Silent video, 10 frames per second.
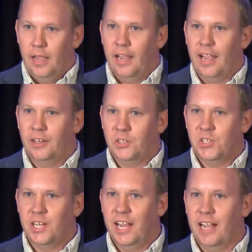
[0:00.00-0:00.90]
and
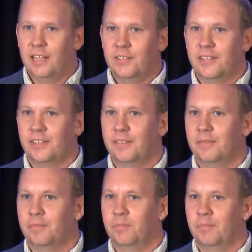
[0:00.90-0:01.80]
she has
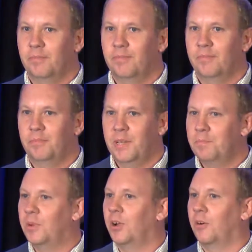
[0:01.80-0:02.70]

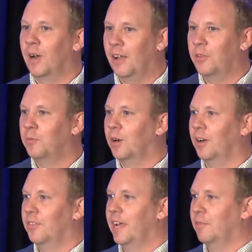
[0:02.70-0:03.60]
people around the
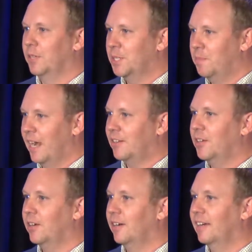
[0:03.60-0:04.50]
world that respect
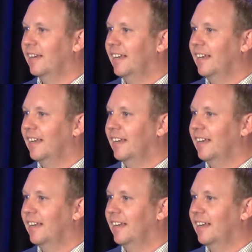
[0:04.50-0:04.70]
her